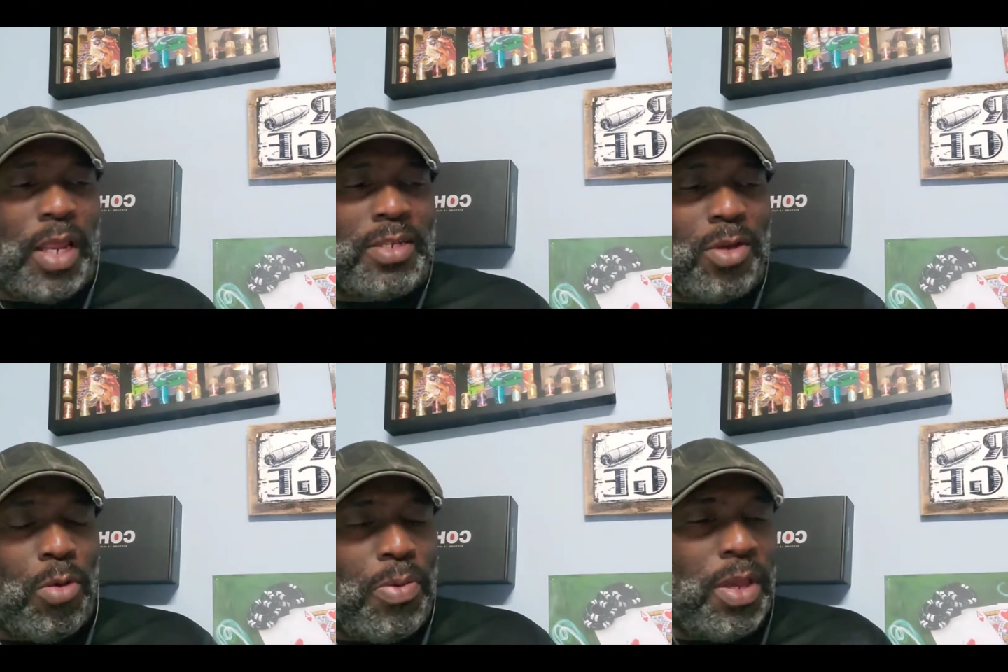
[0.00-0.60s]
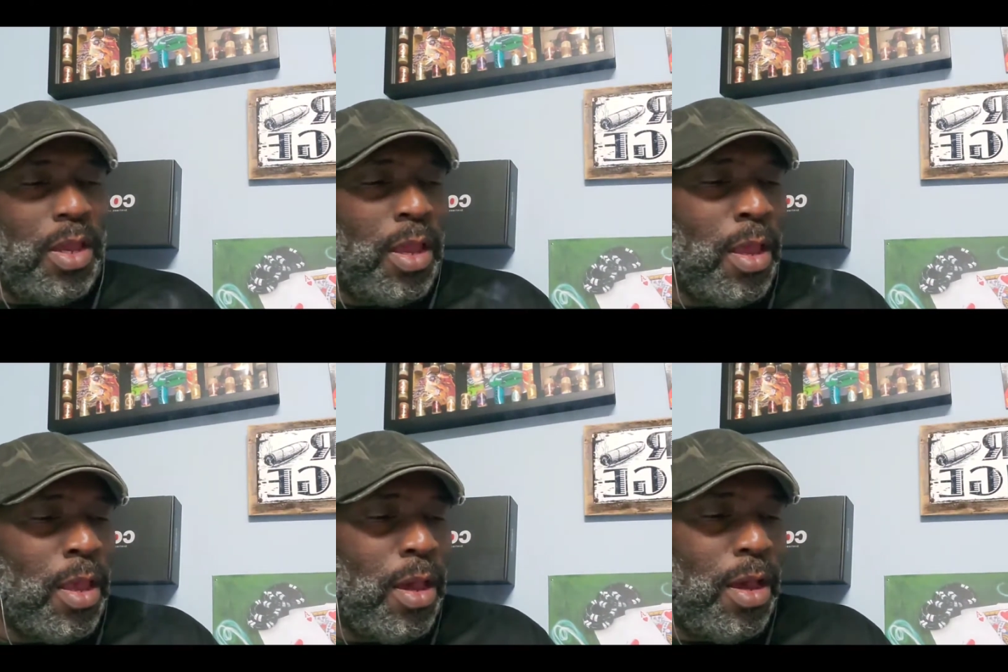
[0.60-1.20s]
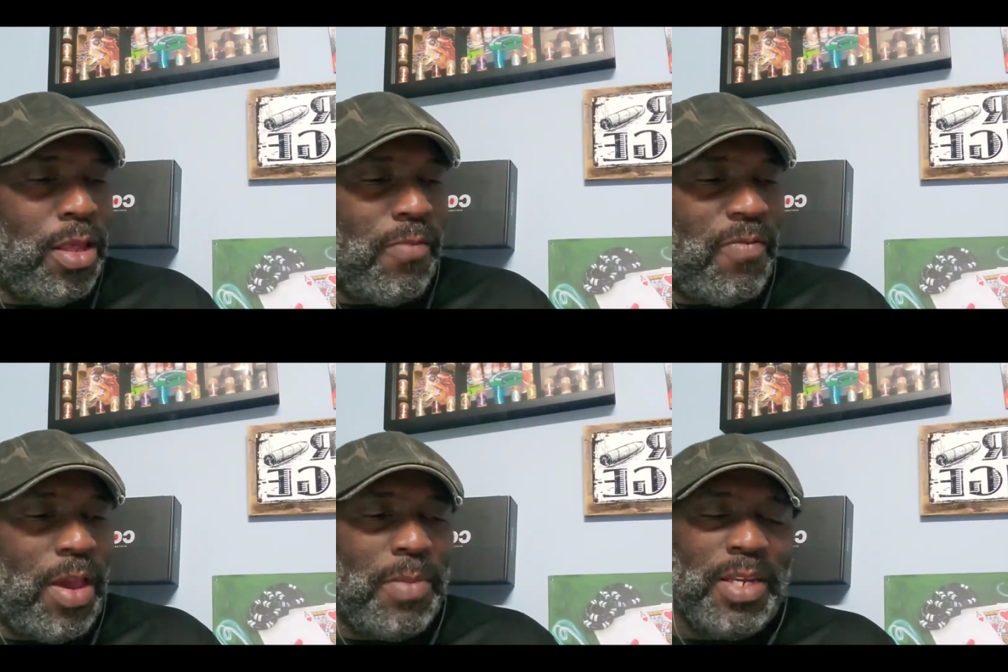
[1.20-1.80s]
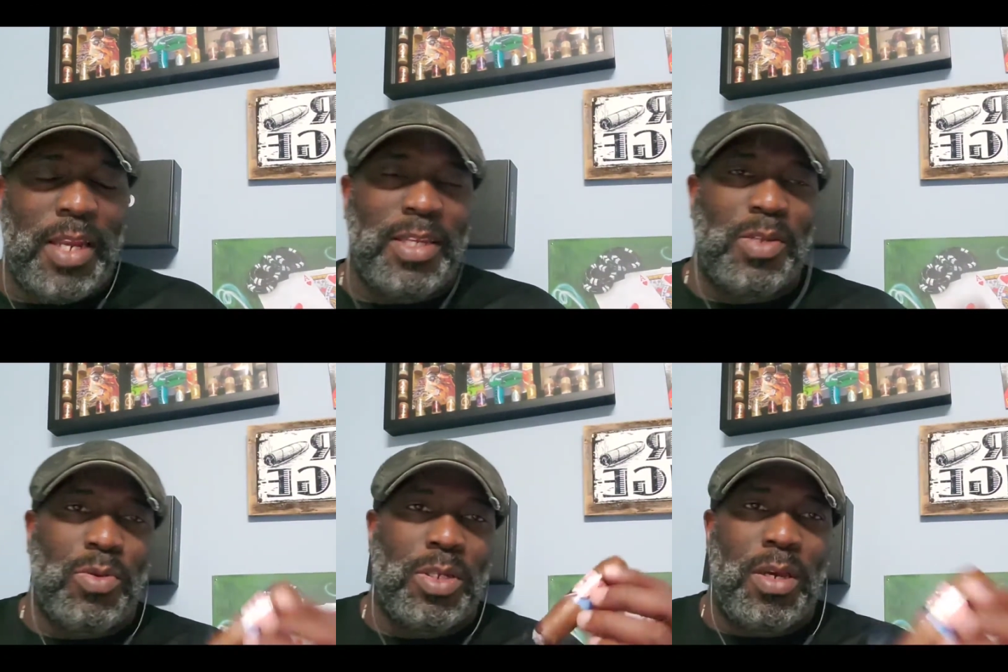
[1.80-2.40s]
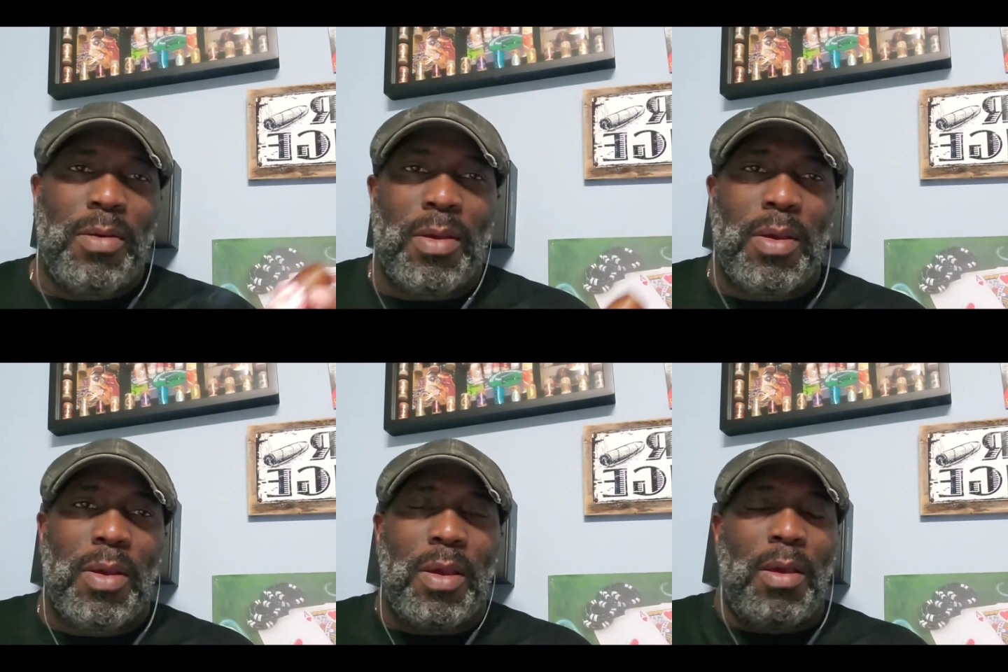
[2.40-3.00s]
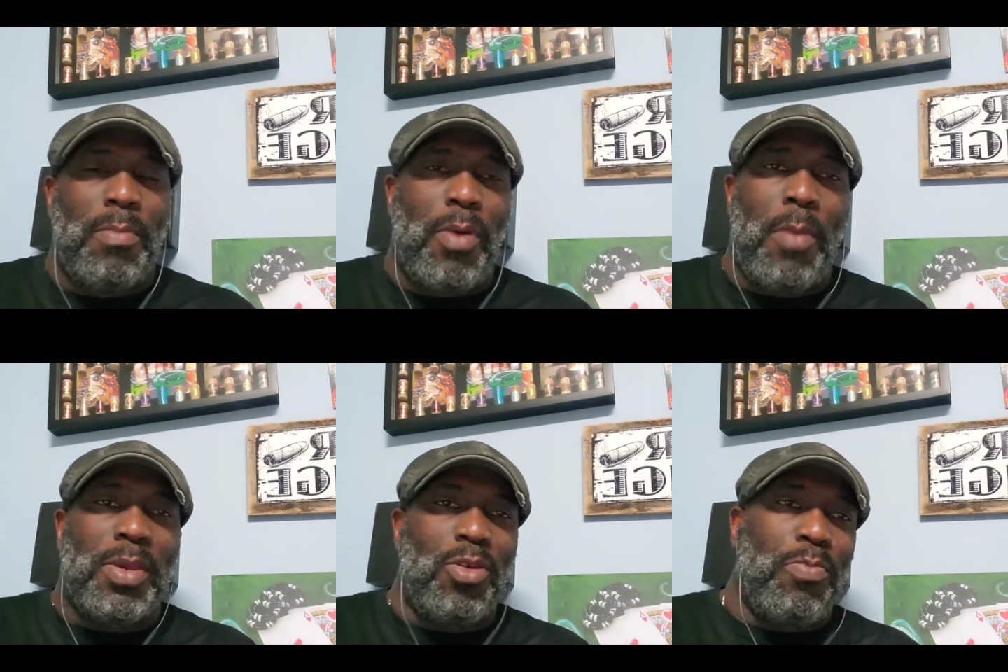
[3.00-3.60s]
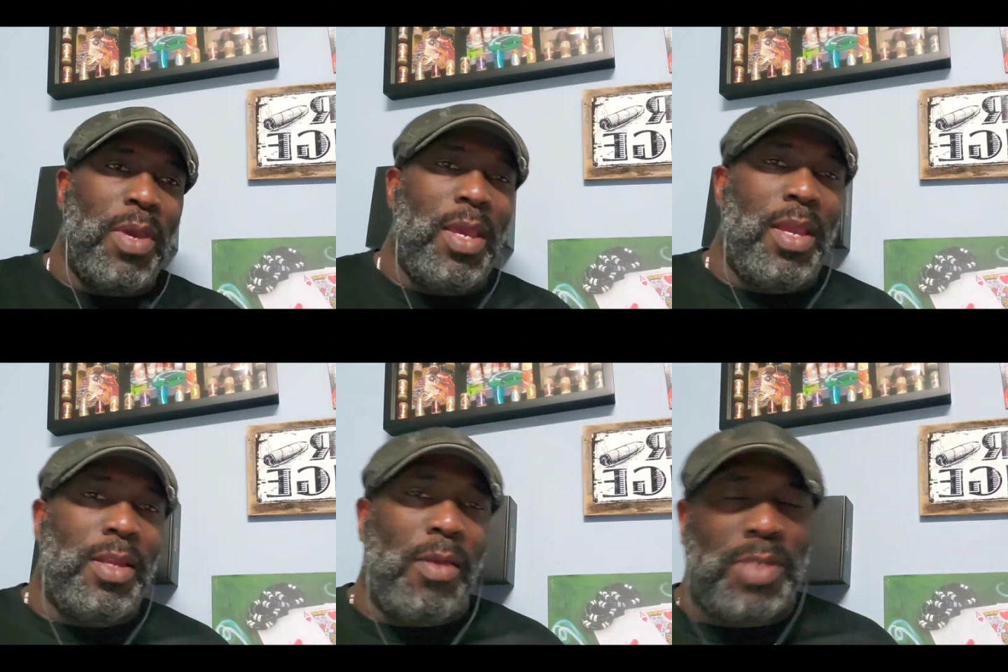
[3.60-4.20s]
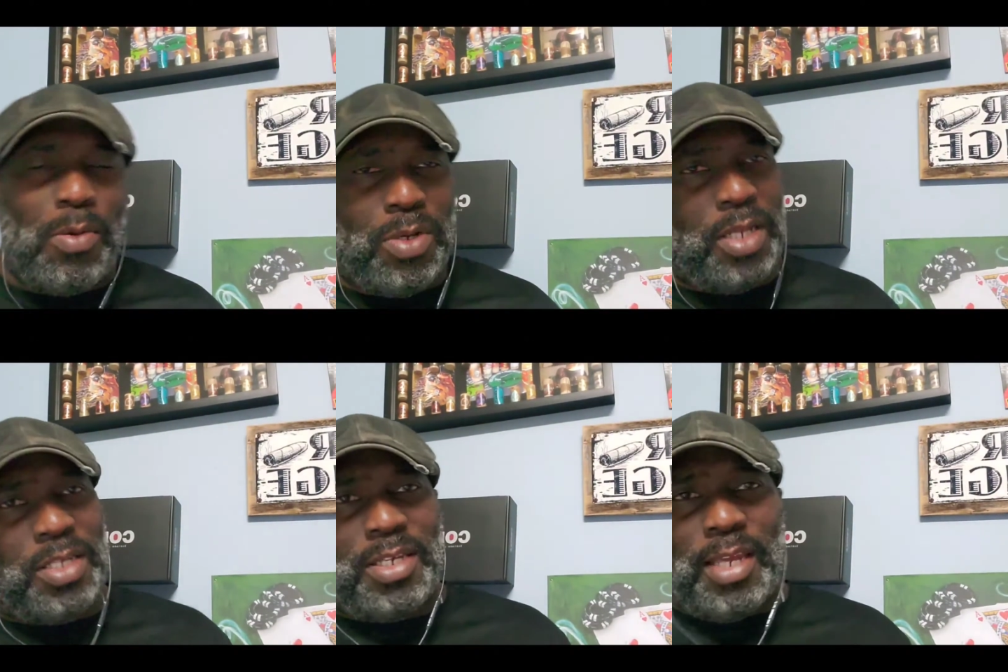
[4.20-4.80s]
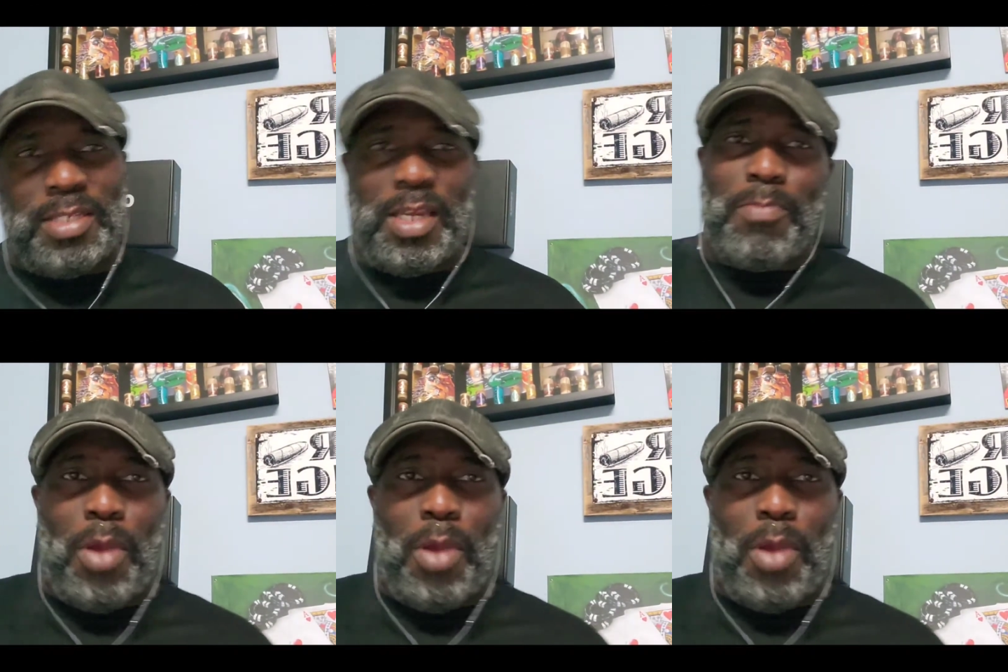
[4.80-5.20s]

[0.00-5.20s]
I told the family that this was a barbecue pig. I was like, well, does it taste like